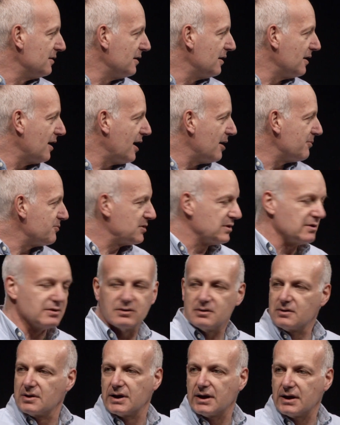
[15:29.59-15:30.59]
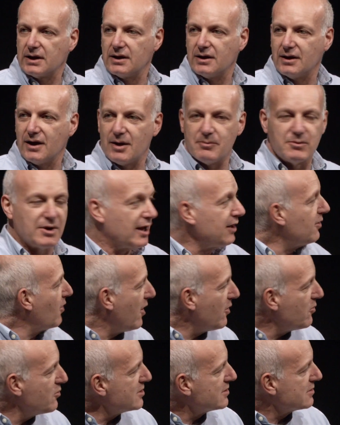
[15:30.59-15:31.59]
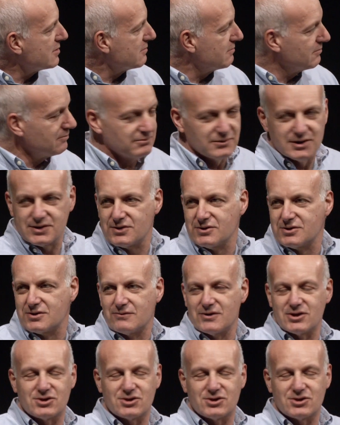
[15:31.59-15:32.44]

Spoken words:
It absolutely, I mean, I always listen to